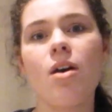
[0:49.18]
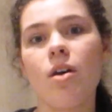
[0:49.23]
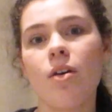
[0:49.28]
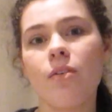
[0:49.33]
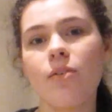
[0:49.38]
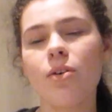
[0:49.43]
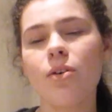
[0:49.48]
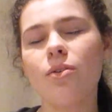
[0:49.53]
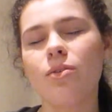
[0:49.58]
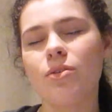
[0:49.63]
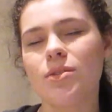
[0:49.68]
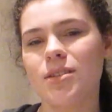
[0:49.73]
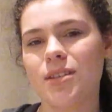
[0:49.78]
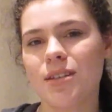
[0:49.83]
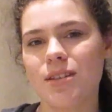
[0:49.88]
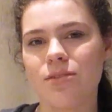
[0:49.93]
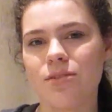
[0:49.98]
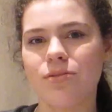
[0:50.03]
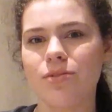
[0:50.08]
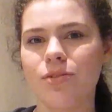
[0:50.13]
Of course,
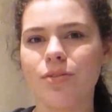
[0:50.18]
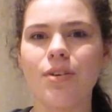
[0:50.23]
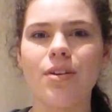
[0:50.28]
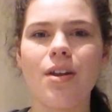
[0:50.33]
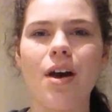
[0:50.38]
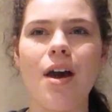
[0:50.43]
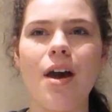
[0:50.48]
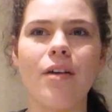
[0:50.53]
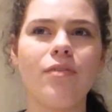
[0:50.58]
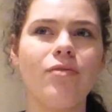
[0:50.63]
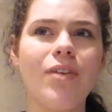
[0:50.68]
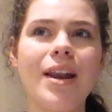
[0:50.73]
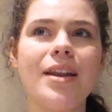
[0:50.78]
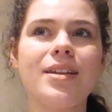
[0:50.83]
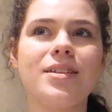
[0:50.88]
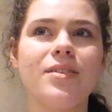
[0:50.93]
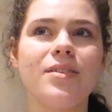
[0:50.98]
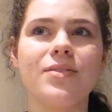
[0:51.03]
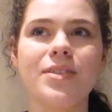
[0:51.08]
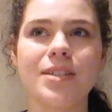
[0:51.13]
these are on a
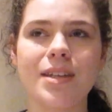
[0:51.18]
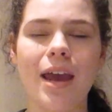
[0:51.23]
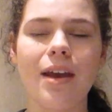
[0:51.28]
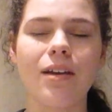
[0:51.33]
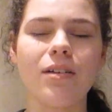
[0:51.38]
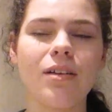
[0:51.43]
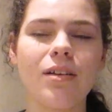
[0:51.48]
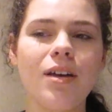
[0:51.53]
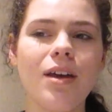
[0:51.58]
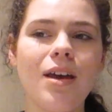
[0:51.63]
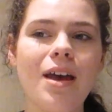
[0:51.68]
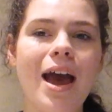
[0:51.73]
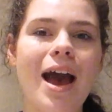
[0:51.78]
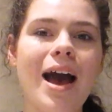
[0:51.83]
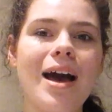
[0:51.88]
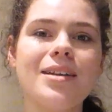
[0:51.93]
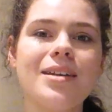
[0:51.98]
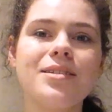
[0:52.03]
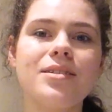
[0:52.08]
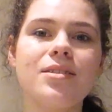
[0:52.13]
relative scale,
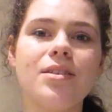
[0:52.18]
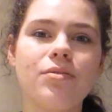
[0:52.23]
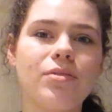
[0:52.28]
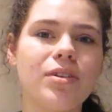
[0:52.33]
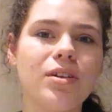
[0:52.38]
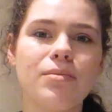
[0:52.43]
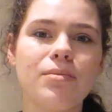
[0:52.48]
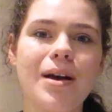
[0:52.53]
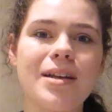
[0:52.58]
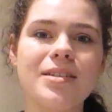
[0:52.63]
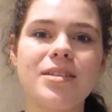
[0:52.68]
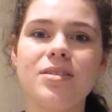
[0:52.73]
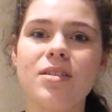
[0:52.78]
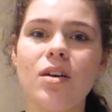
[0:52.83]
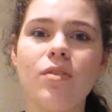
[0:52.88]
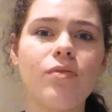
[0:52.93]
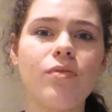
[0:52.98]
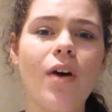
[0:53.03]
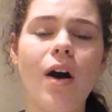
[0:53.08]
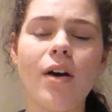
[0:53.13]
as the real masses
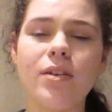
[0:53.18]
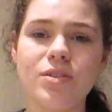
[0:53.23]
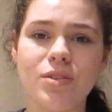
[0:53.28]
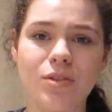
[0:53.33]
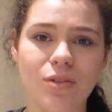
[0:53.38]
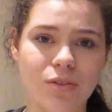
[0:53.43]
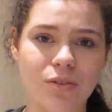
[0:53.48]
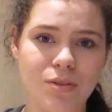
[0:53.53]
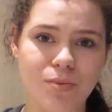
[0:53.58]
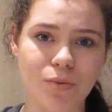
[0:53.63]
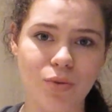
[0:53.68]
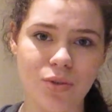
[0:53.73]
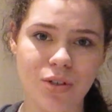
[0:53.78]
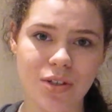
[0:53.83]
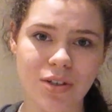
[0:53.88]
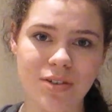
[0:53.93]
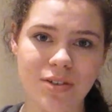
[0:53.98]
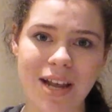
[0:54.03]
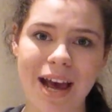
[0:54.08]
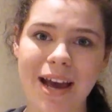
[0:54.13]
are far too small
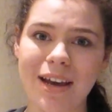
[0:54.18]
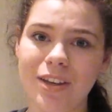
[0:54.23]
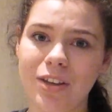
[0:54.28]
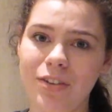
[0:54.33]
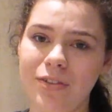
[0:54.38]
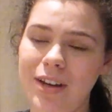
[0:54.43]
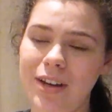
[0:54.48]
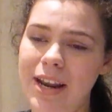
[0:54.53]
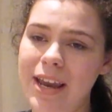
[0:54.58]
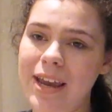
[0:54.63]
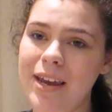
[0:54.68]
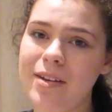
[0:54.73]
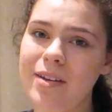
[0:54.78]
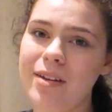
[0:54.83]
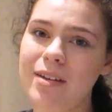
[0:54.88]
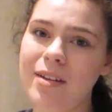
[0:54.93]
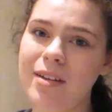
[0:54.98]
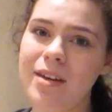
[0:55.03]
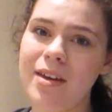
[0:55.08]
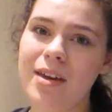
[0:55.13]
to use accurately.
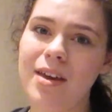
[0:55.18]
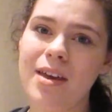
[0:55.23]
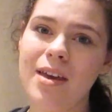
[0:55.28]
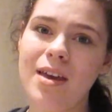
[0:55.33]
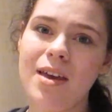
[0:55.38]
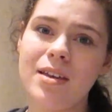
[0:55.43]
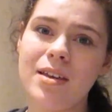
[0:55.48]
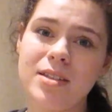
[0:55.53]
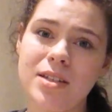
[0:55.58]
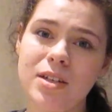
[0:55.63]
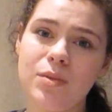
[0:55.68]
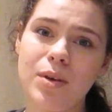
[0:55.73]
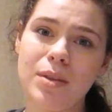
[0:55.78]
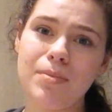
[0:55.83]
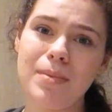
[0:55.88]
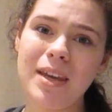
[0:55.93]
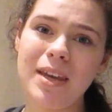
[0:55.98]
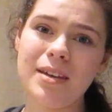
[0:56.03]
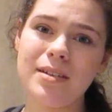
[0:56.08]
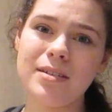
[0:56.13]
Still with
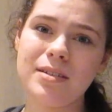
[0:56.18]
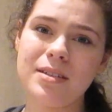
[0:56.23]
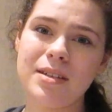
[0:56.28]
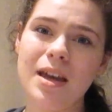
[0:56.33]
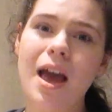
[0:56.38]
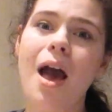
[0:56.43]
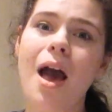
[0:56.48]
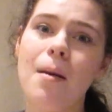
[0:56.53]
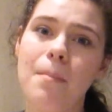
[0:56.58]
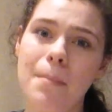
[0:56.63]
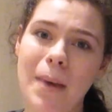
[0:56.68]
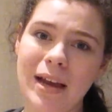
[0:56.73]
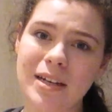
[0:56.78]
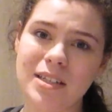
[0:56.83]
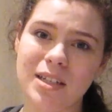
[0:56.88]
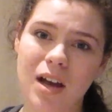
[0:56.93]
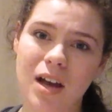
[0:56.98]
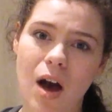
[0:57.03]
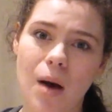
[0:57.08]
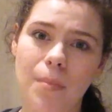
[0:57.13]
me? Back
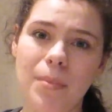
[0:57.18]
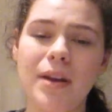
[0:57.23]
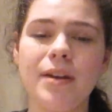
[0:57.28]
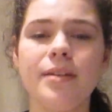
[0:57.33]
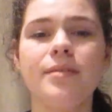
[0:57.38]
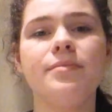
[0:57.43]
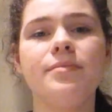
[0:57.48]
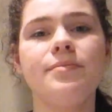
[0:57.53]
to carbon.